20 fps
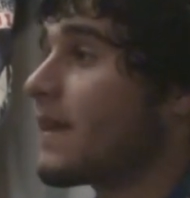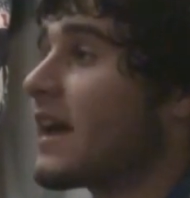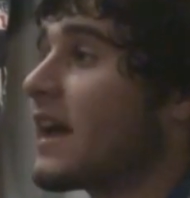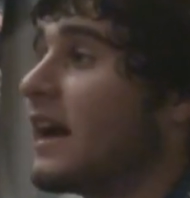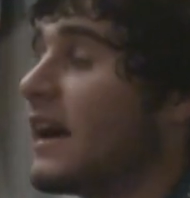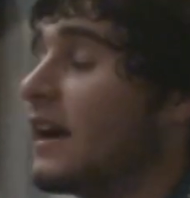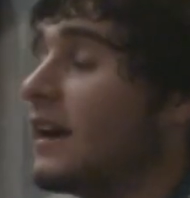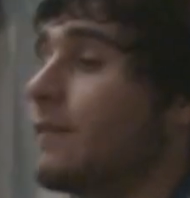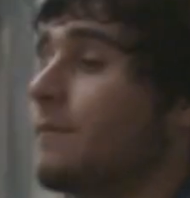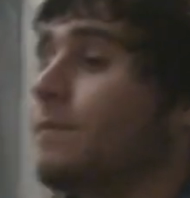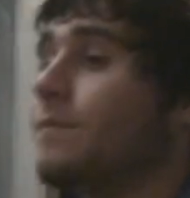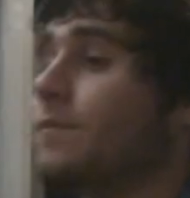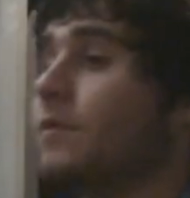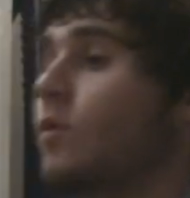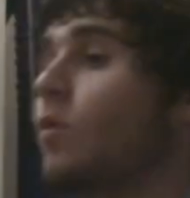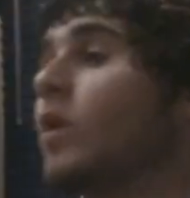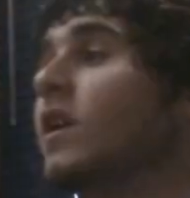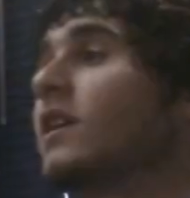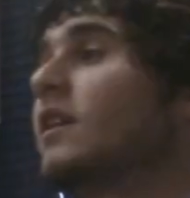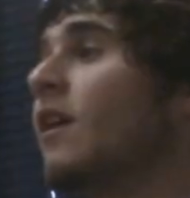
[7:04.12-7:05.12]
Yeah,
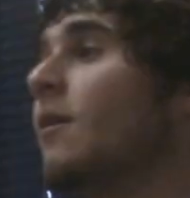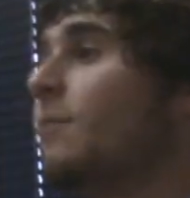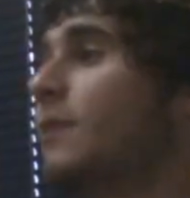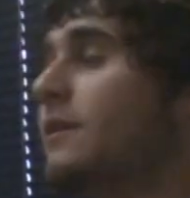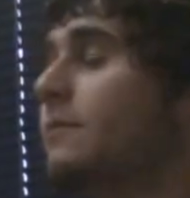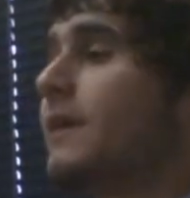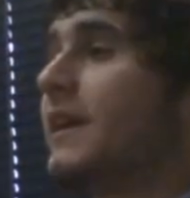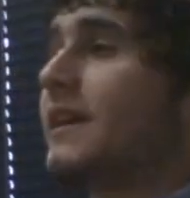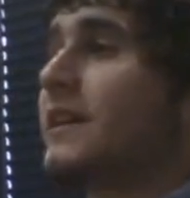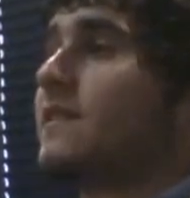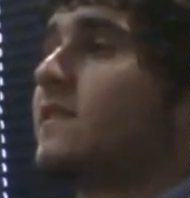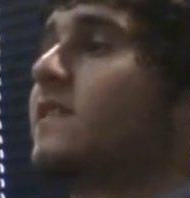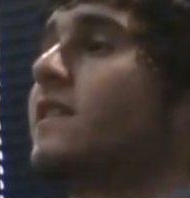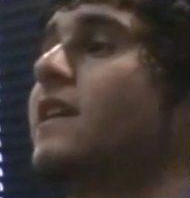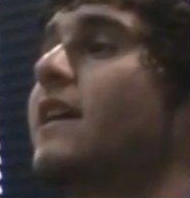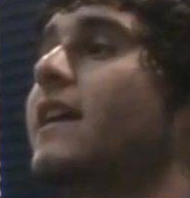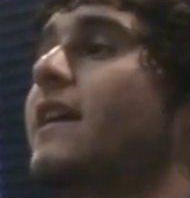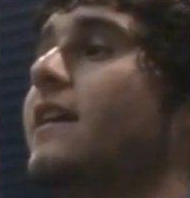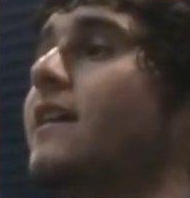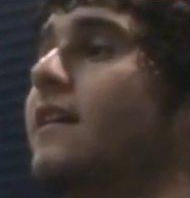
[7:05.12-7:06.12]
one company makes
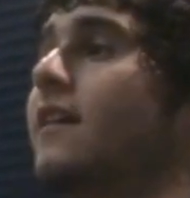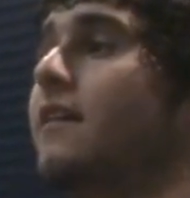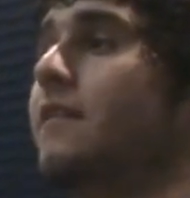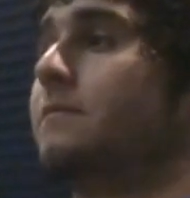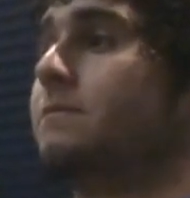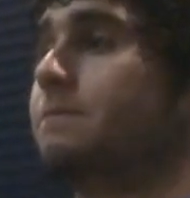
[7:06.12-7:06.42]
a